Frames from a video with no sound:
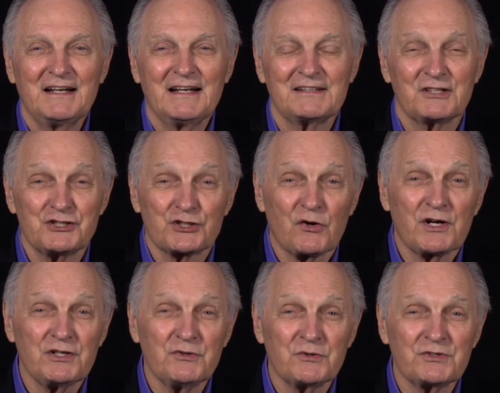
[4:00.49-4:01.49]
and to
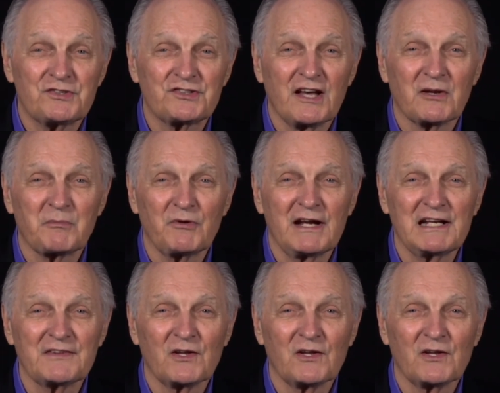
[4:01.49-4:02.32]
join you in celebrating